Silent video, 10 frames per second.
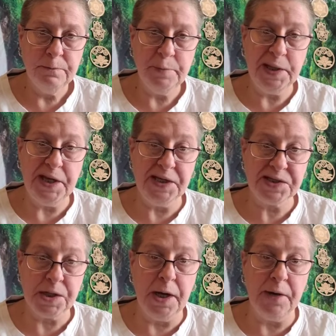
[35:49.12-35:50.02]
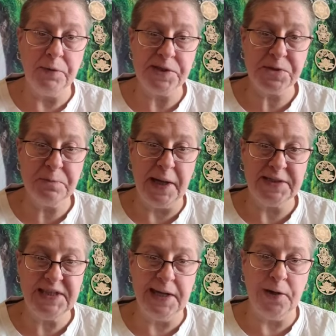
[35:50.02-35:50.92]
Because I
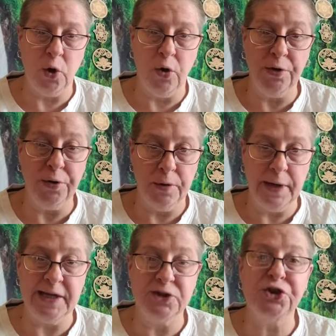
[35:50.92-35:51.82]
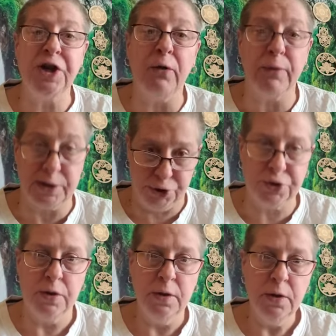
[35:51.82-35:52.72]
respect and honor and
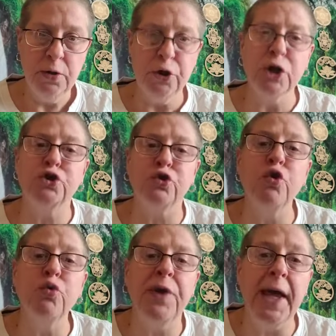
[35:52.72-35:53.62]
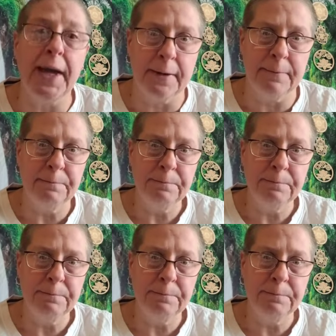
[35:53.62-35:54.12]
cherish the true king.